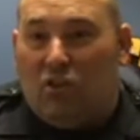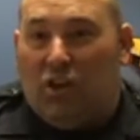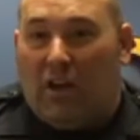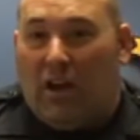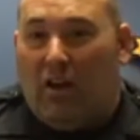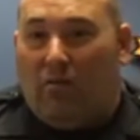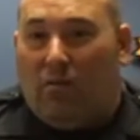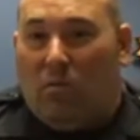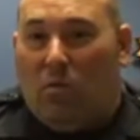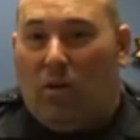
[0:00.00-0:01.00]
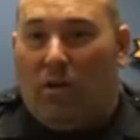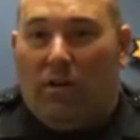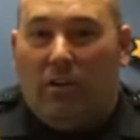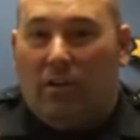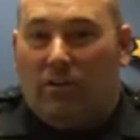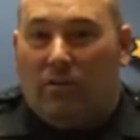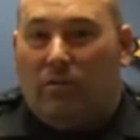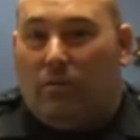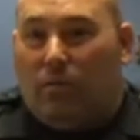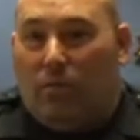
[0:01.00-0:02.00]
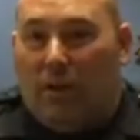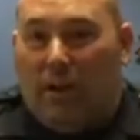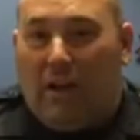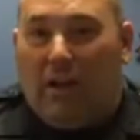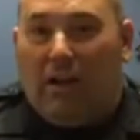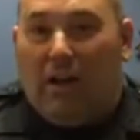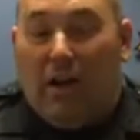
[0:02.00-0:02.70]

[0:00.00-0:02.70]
Check it out for more. It's a free